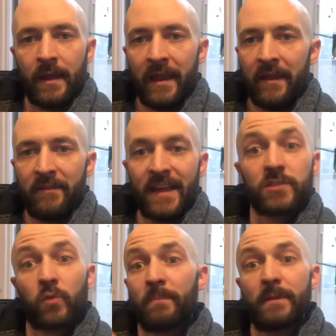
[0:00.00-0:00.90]
And
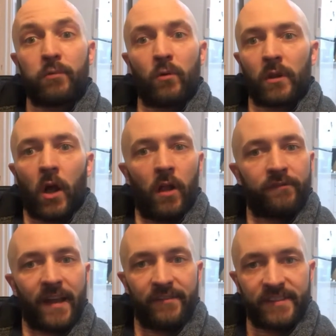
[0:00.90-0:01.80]
that's what people will call
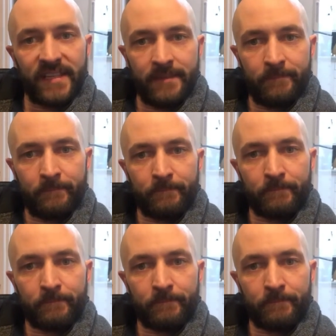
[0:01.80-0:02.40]
5D.